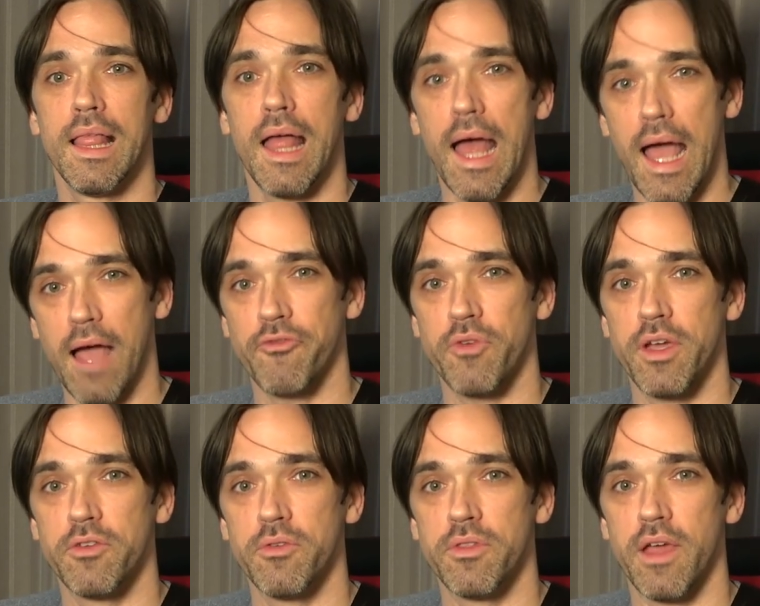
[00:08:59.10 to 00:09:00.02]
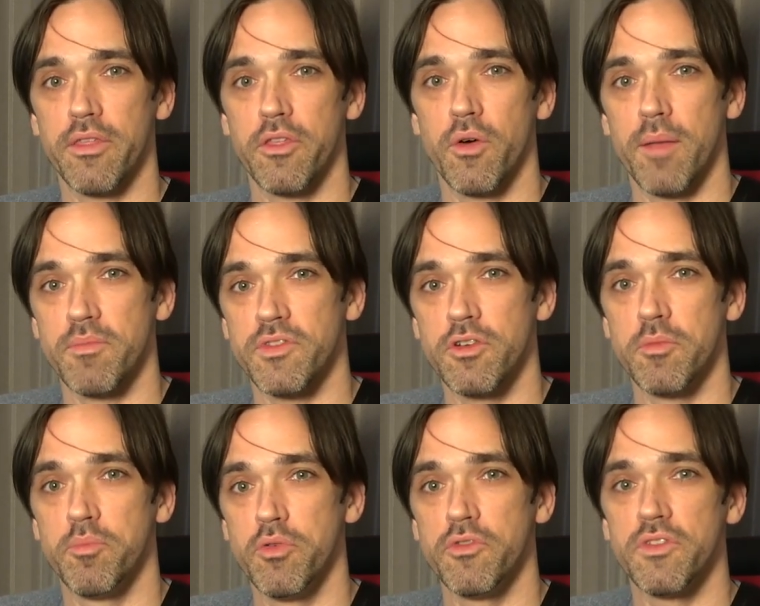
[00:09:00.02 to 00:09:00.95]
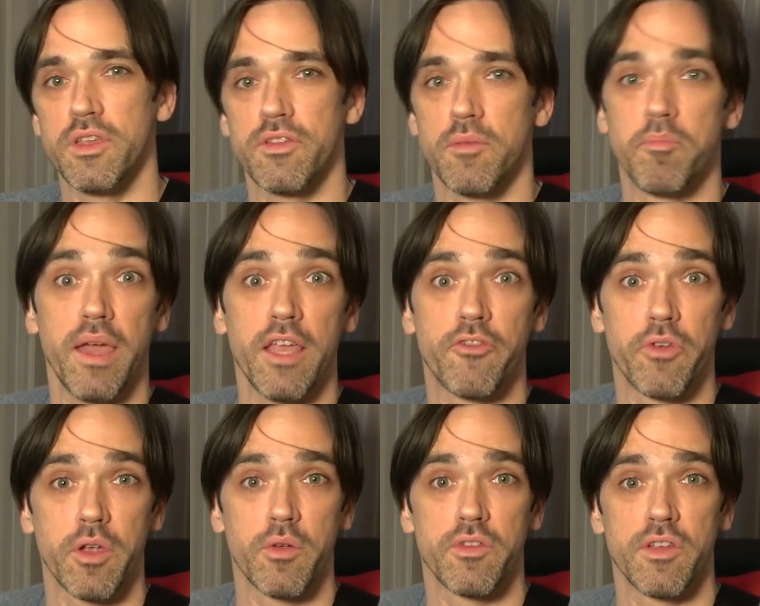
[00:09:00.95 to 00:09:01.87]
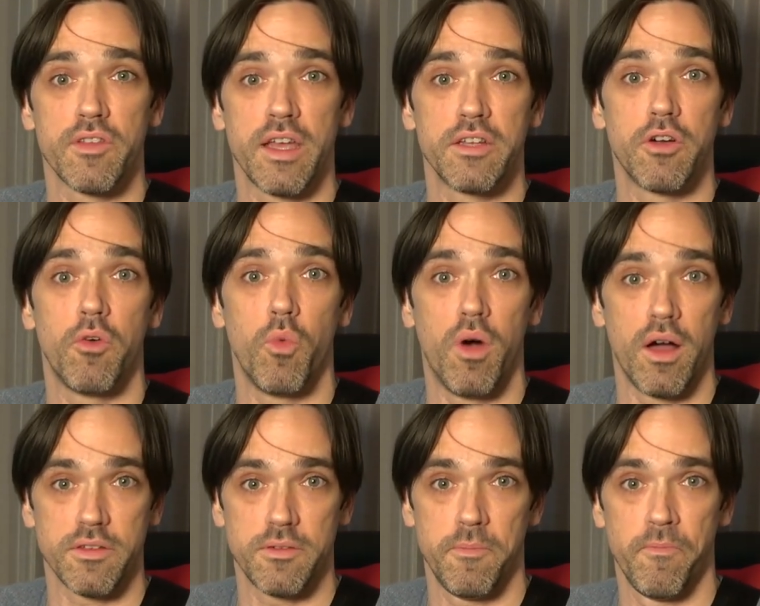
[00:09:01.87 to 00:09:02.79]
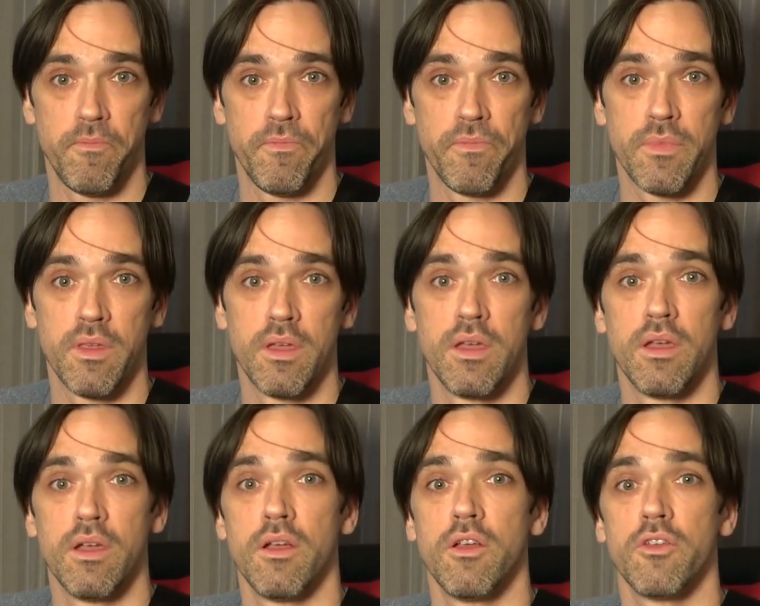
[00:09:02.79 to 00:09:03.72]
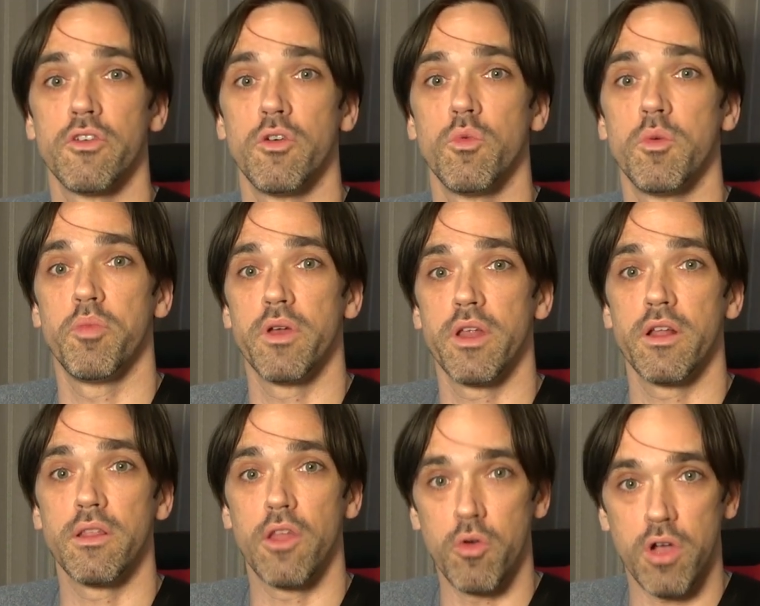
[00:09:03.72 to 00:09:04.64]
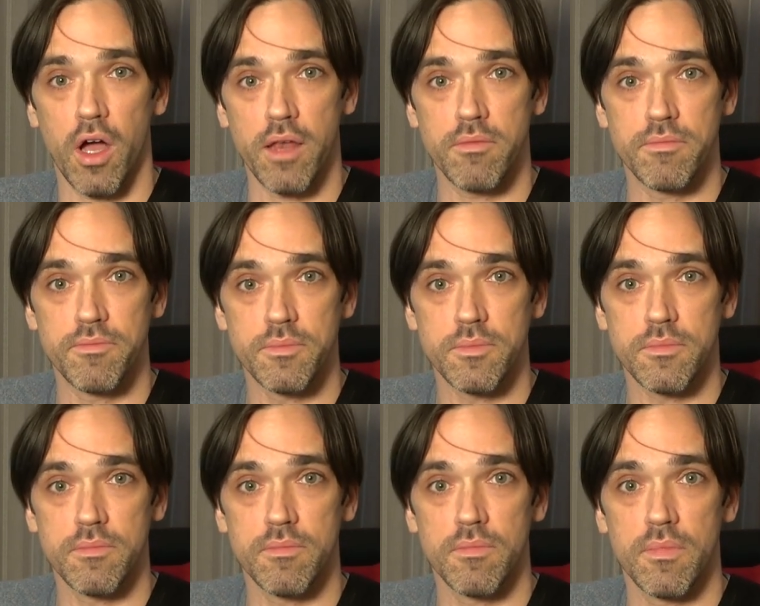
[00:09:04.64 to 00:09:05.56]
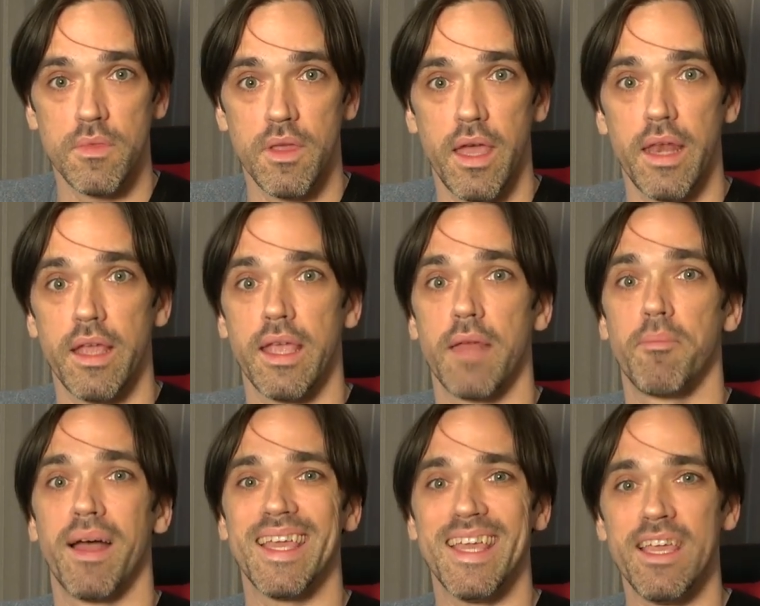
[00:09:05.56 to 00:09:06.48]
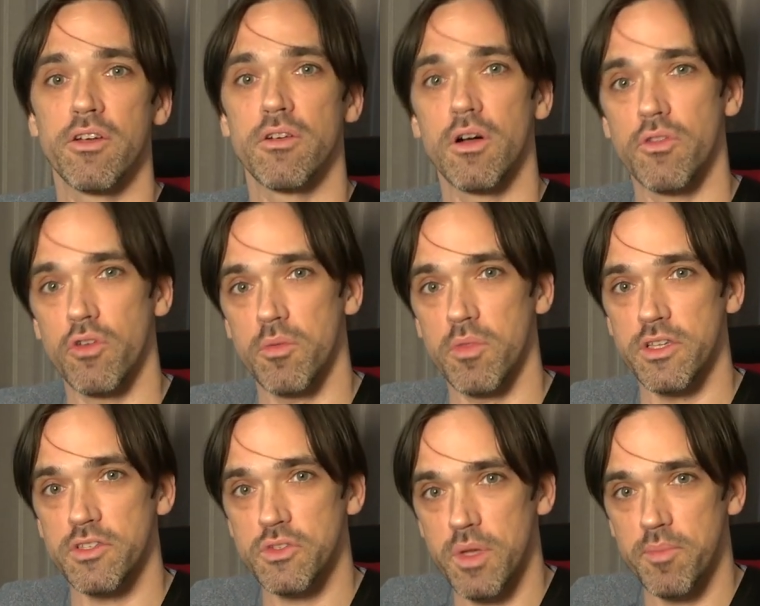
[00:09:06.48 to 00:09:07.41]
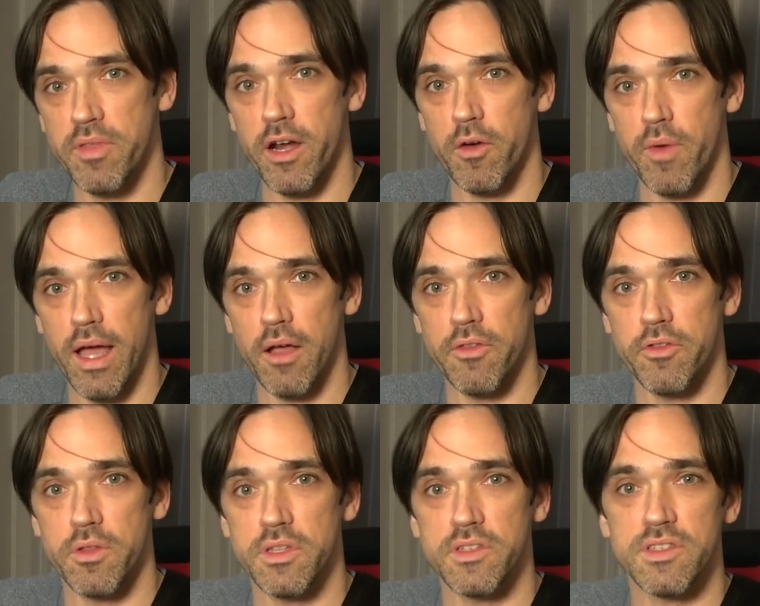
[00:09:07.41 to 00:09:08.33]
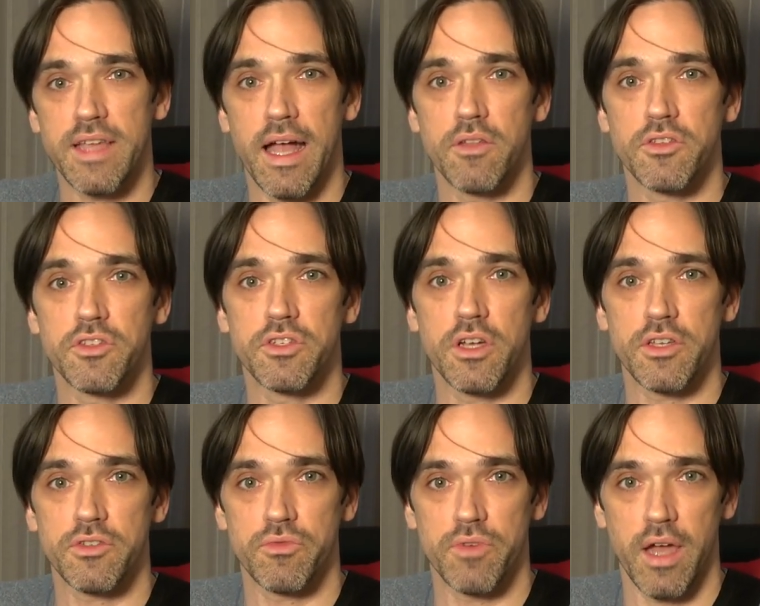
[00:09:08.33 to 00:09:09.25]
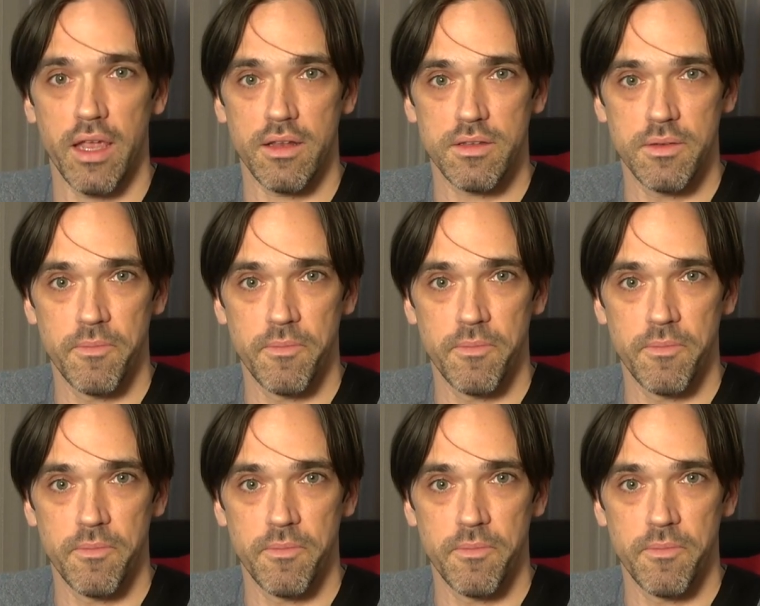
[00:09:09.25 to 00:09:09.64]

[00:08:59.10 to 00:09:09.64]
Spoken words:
After I do that, though, I'm still boosting some bass frequencies I don't want. So we'll in a low cut. And again, by ear, I'll normally sweep that around till it sounds just right.